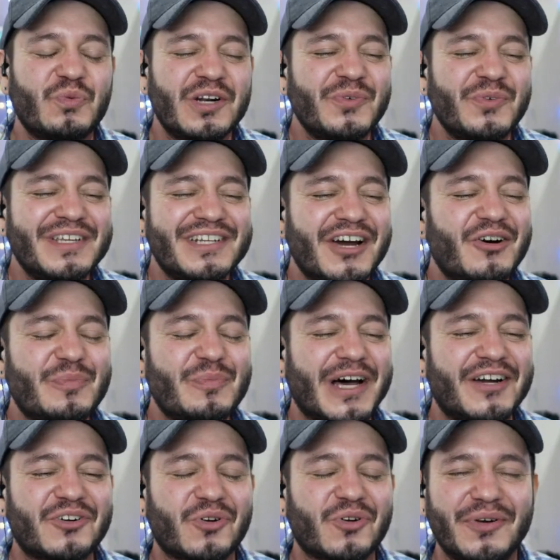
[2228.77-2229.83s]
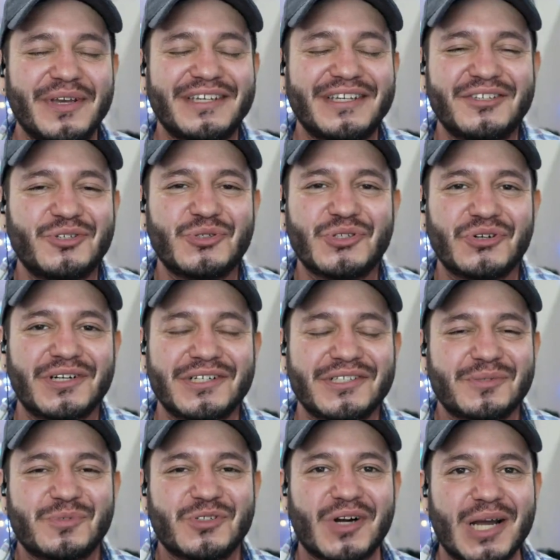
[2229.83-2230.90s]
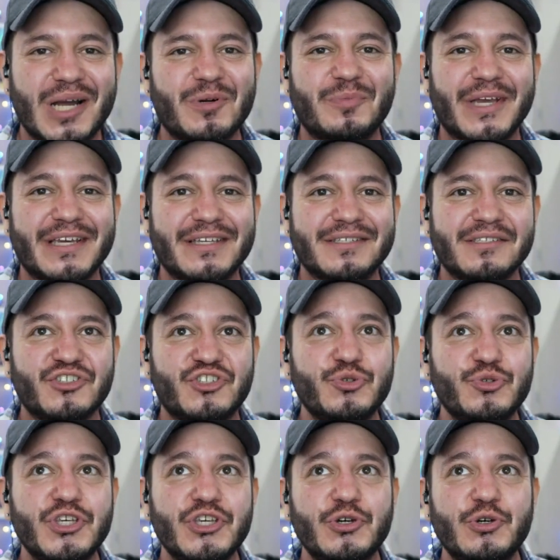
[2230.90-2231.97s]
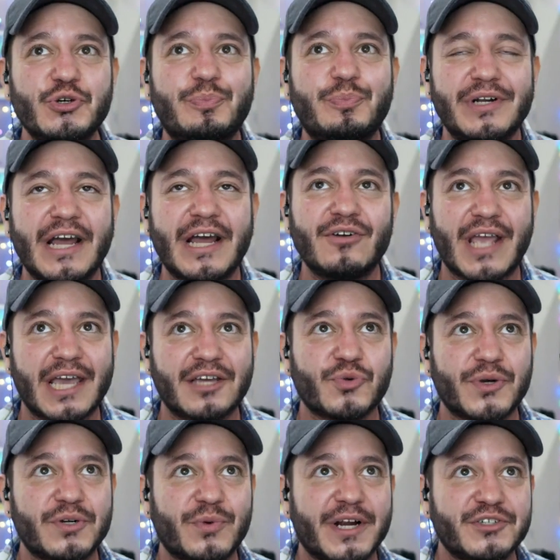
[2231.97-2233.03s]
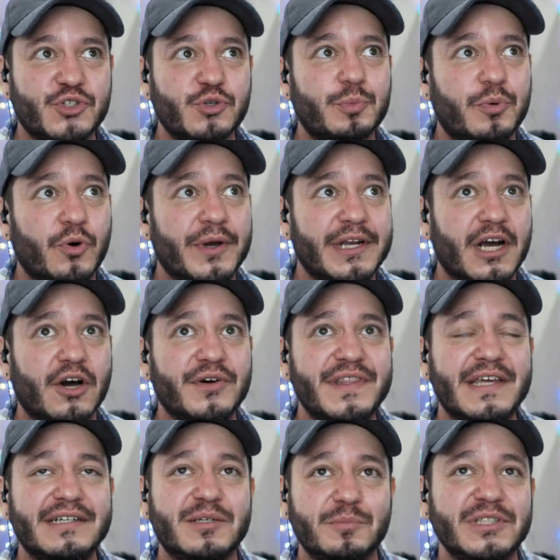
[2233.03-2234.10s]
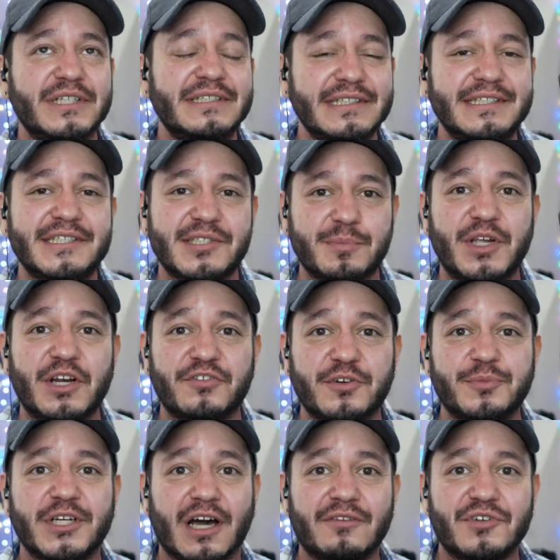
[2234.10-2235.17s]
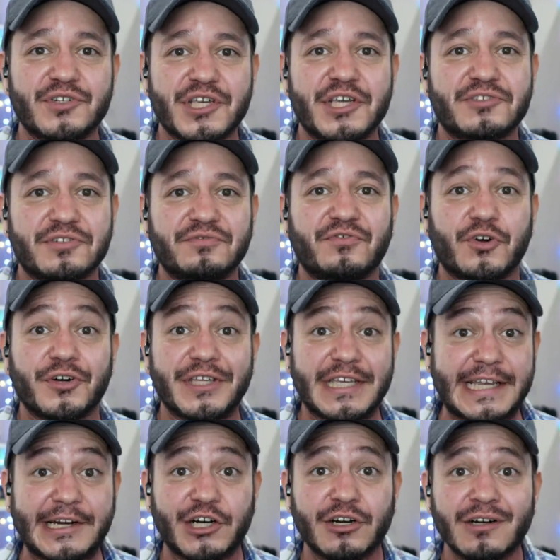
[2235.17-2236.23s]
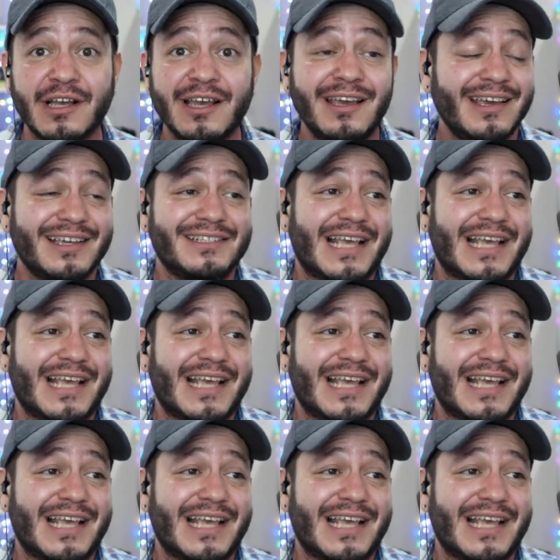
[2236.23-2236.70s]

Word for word: we know about growing a user and a subscriber base? Do you put out Android Wear two point oh and then completely disappear from the conversation for a year? Is that